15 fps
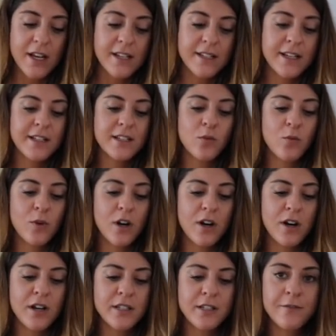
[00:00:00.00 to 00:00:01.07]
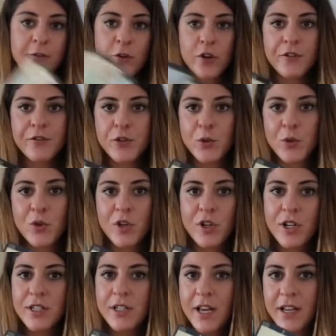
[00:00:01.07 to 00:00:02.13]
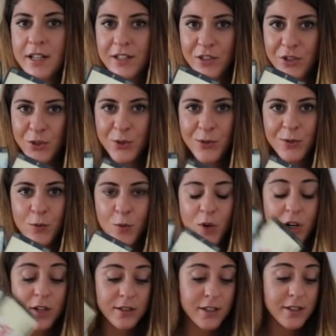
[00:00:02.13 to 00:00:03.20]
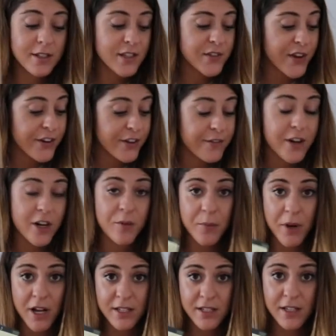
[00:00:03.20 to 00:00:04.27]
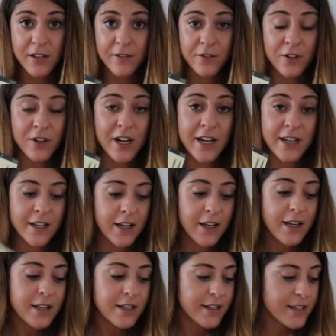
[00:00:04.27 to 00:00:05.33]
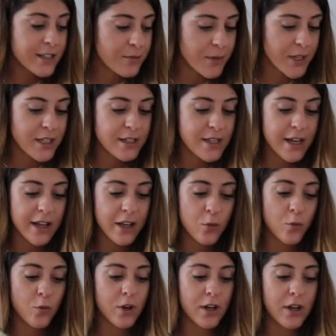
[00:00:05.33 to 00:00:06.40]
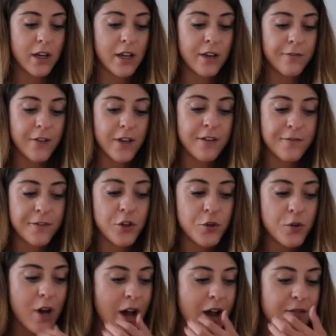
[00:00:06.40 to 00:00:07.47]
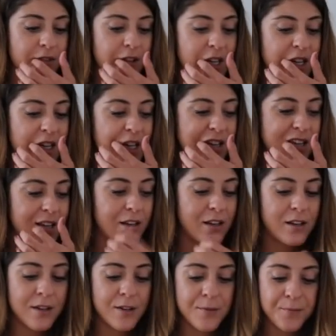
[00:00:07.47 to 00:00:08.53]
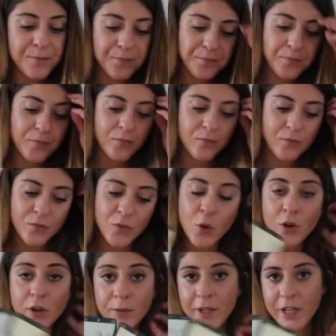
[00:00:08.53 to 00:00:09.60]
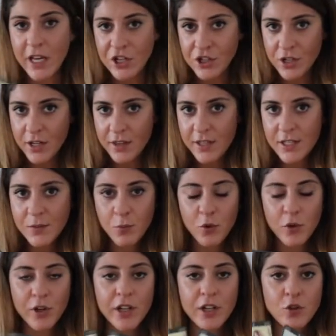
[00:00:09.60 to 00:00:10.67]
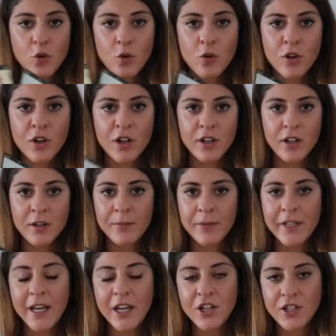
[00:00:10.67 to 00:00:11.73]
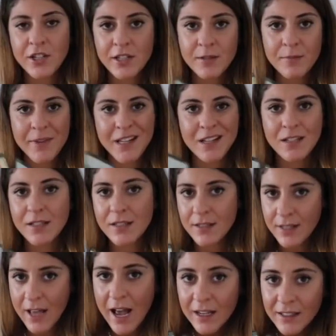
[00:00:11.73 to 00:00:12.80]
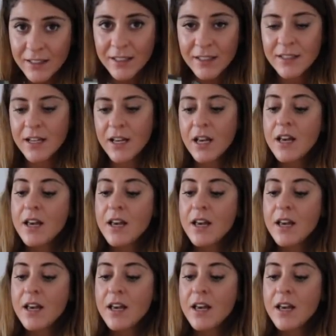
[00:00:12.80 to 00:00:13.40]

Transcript: Six of Wands, Four of Swords, and the Two of Wands. This is very, very positive, alright? This means that if, if you have like um, no communication at this point or the communication is a bit stagnant,